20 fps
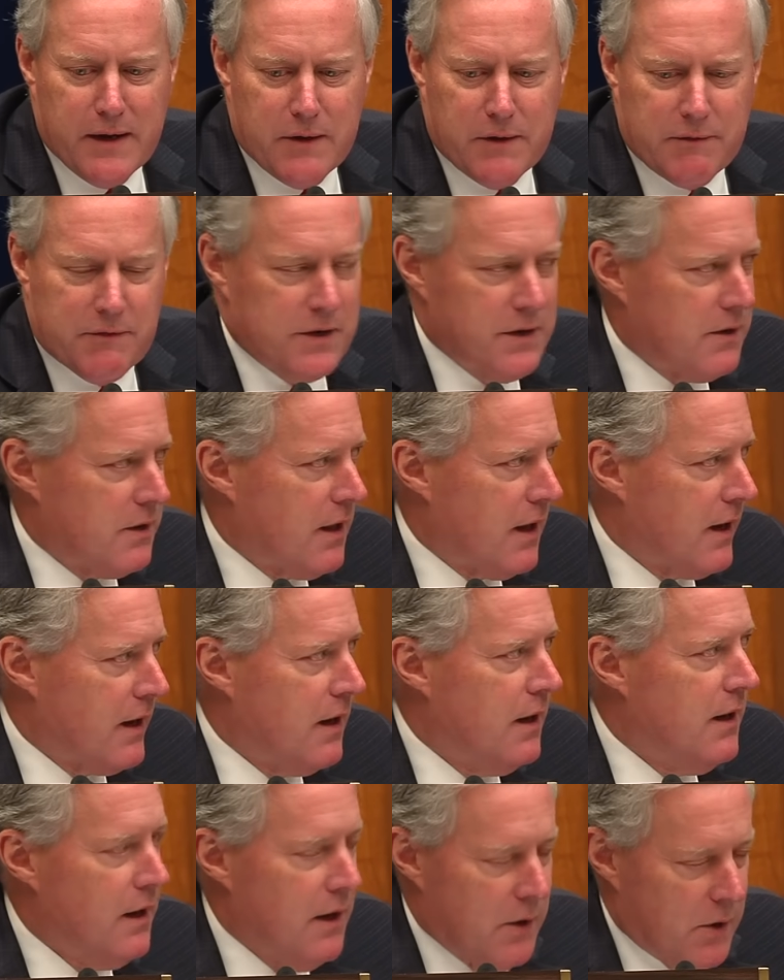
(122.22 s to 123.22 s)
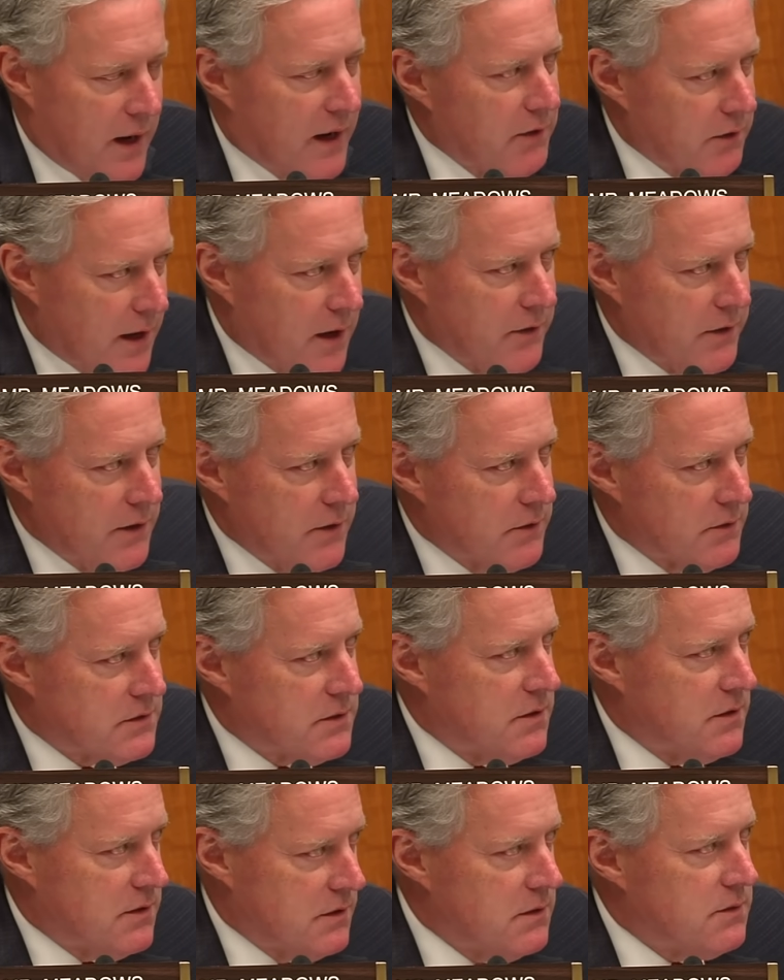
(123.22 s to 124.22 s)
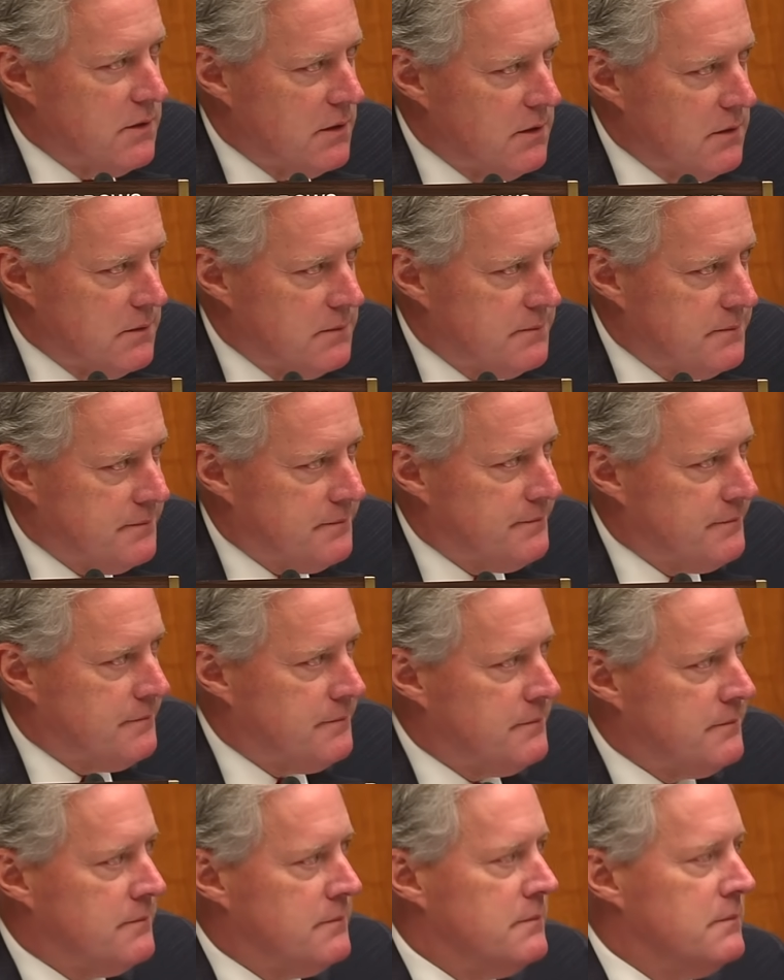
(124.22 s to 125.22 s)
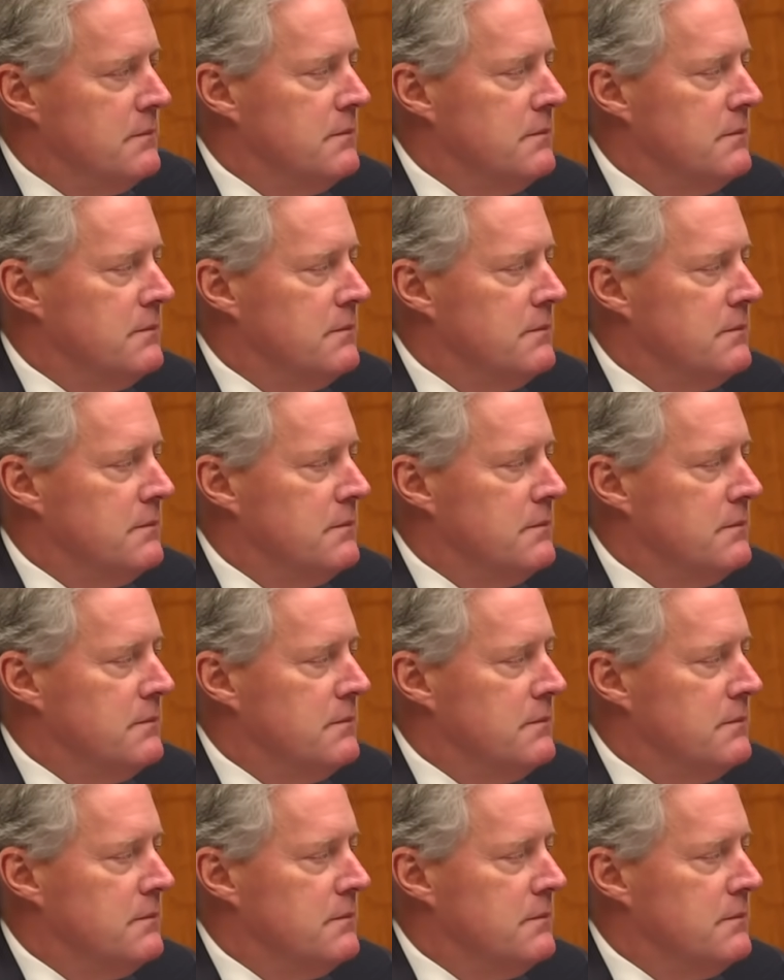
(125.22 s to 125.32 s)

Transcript: I'll yield. Thank you.